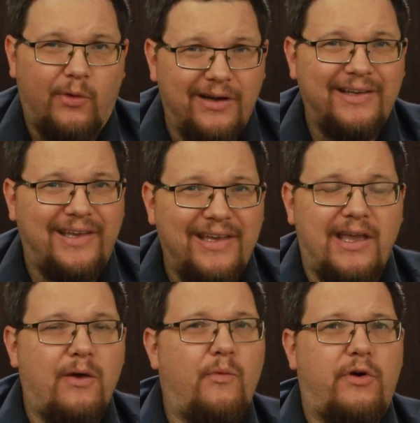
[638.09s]
Well, it can
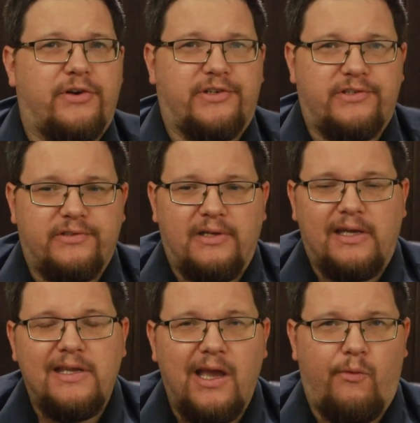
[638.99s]
get worse.
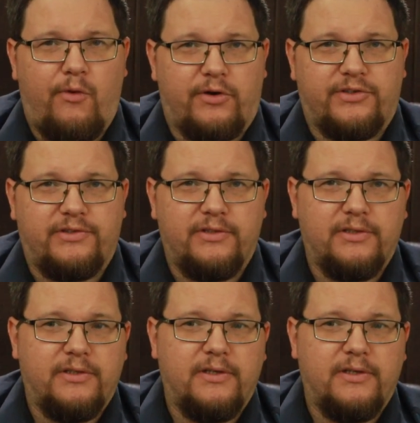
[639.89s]
It can get worse.